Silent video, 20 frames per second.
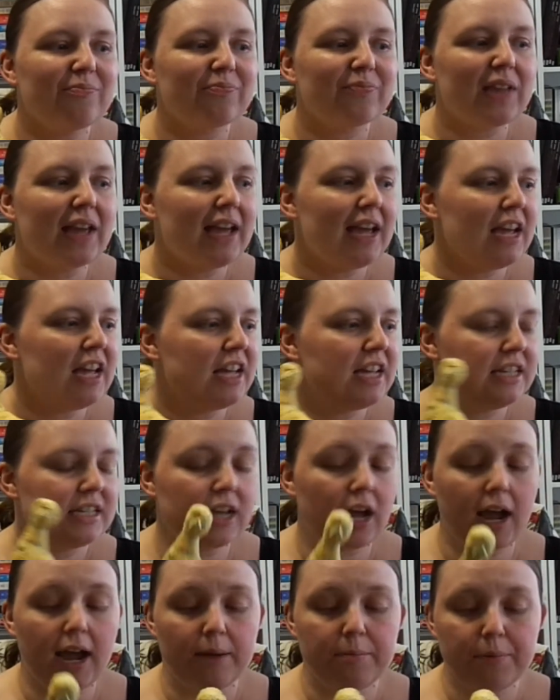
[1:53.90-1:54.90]
And
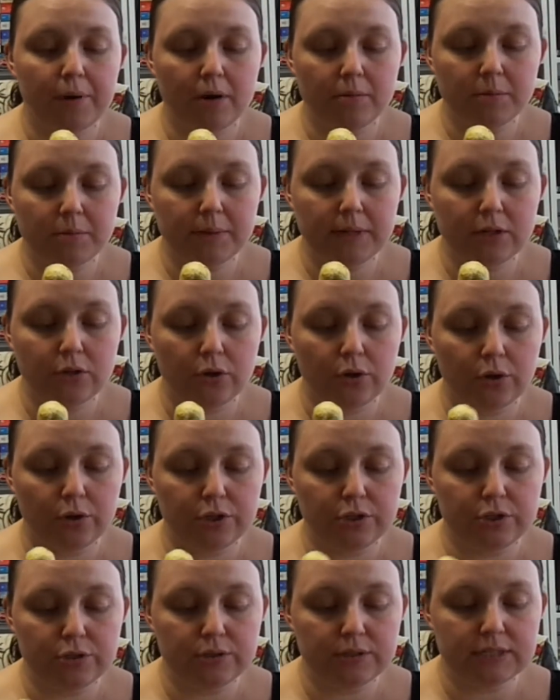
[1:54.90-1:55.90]
I probably
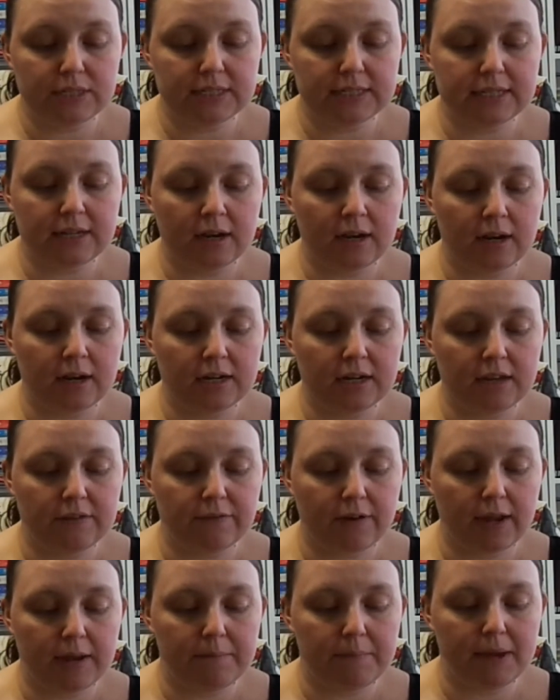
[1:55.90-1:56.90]
could use this yarn if
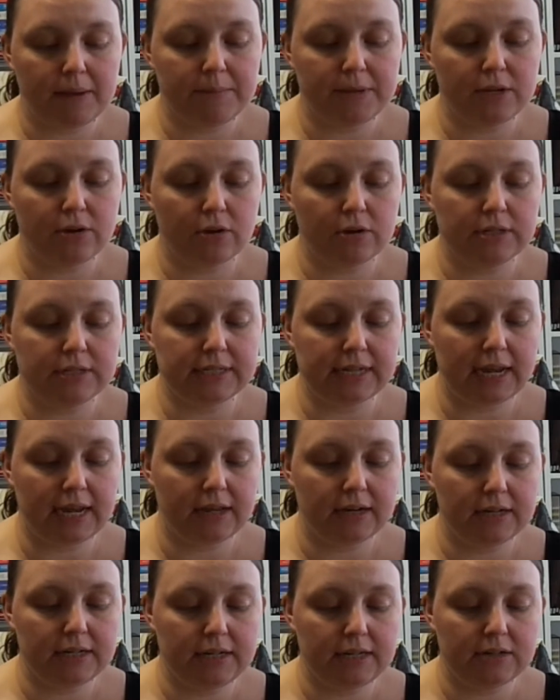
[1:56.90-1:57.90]
I maybe go
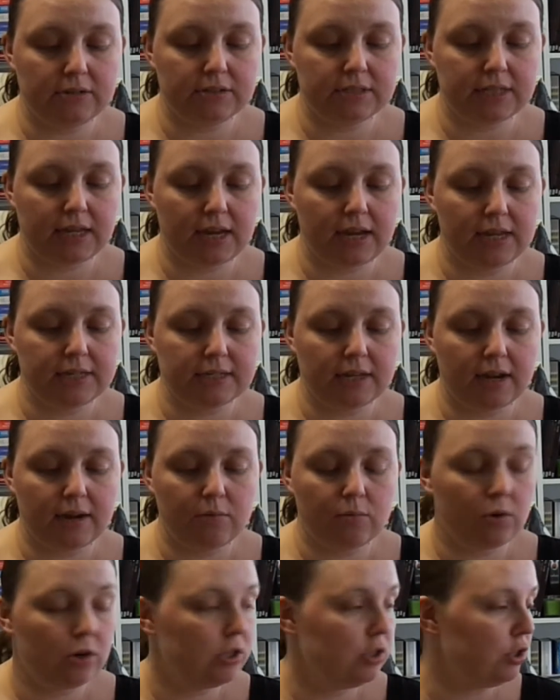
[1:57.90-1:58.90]
down a needle size. I
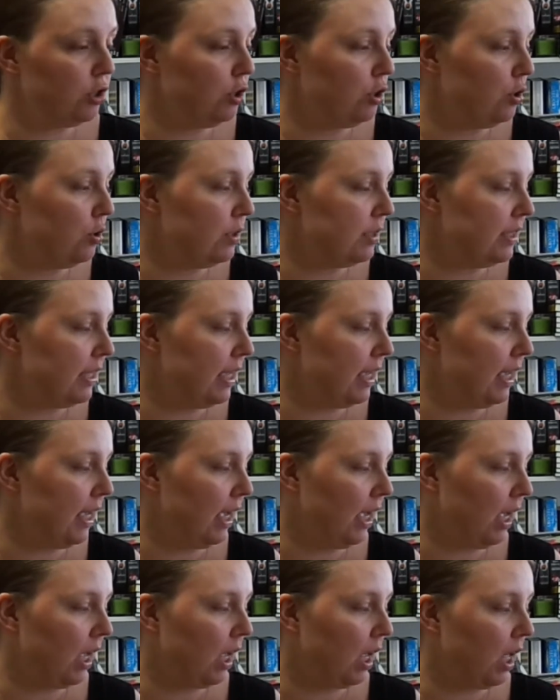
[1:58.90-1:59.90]
was
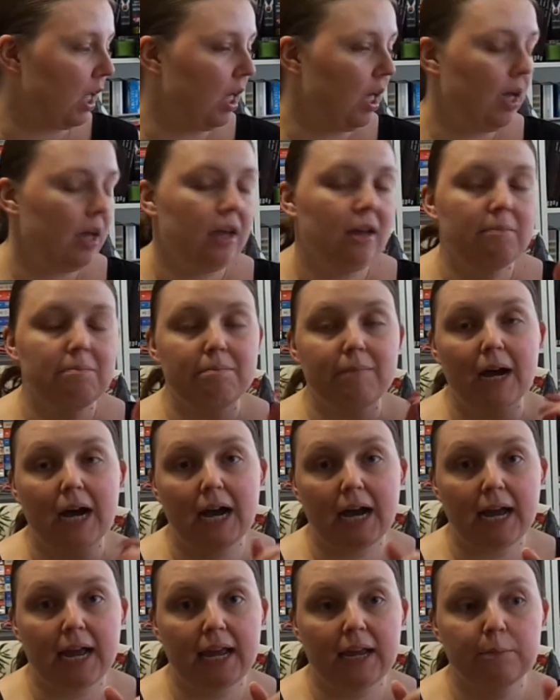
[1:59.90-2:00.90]
using
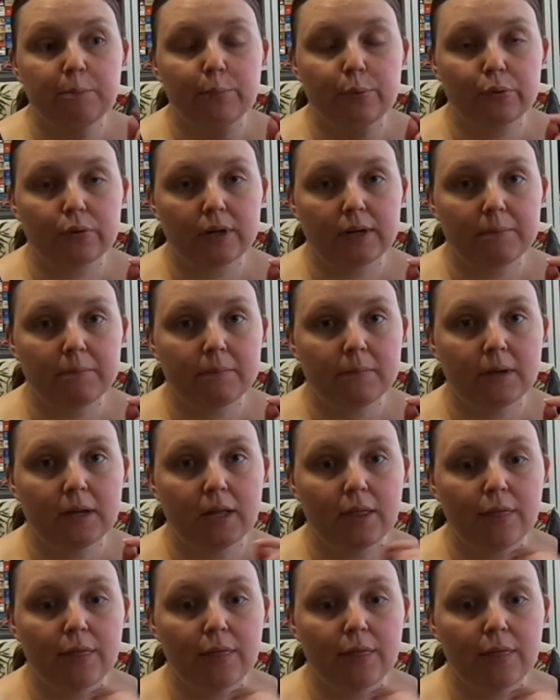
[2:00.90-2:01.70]
my Prim